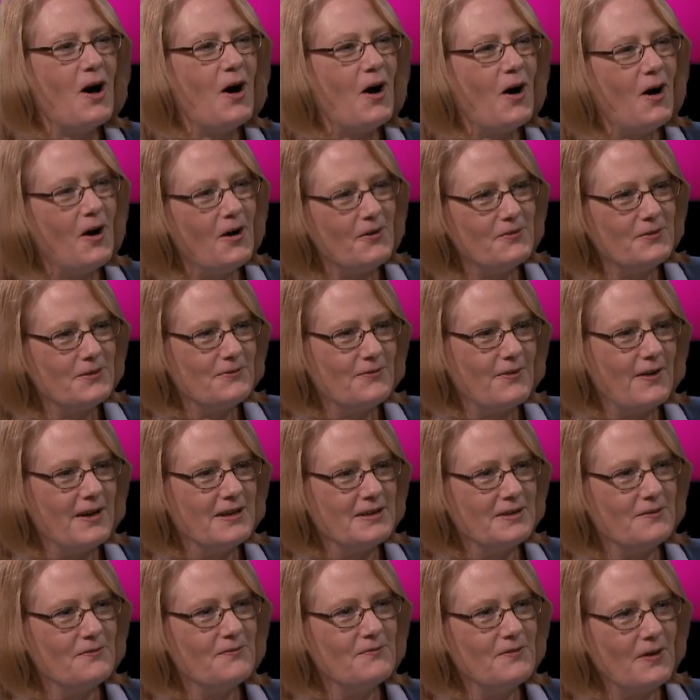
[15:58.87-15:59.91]
often
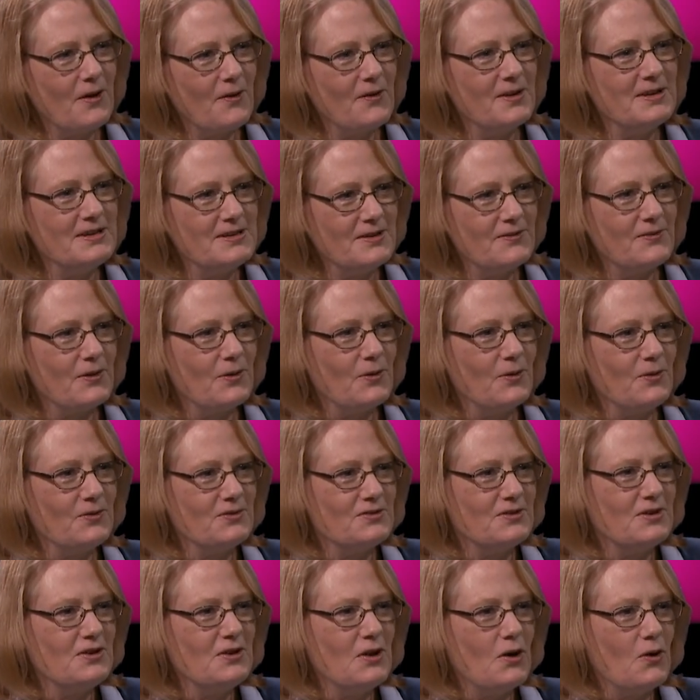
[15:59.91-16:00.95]
find it very difficult
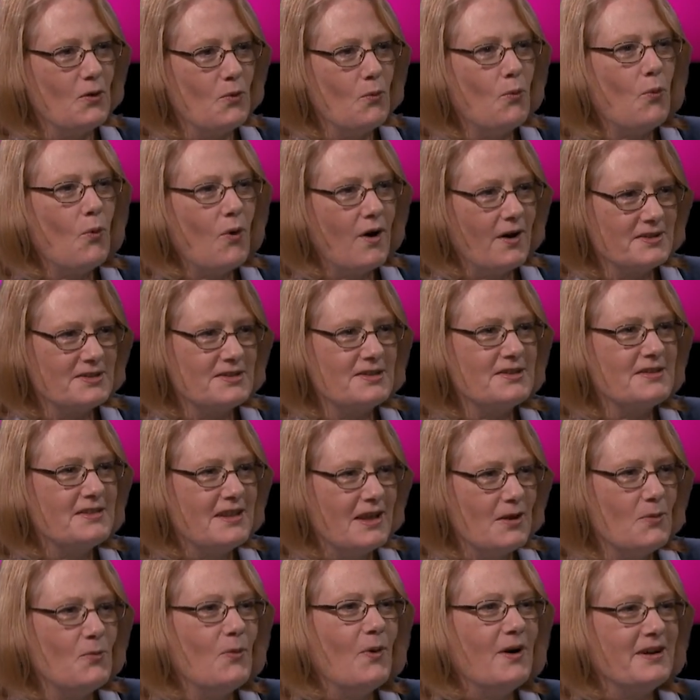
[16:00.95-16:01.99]
to know what
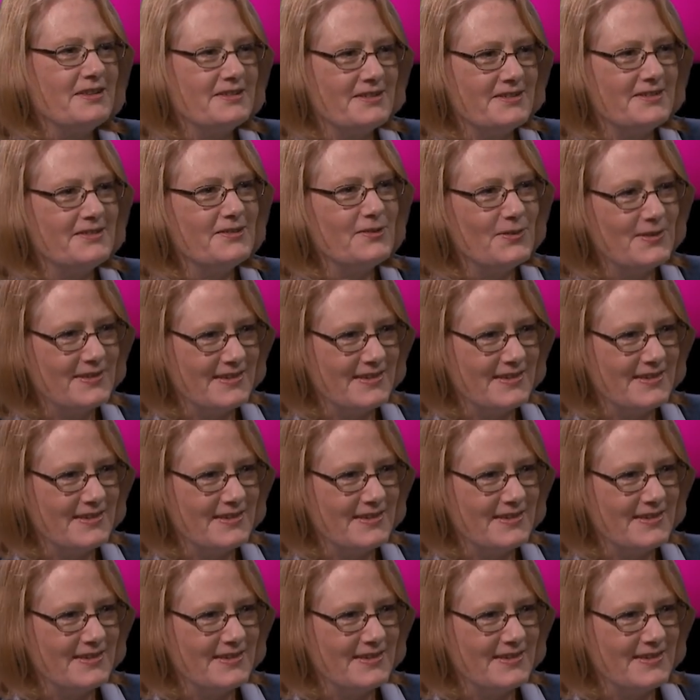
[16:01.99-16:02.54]
they want to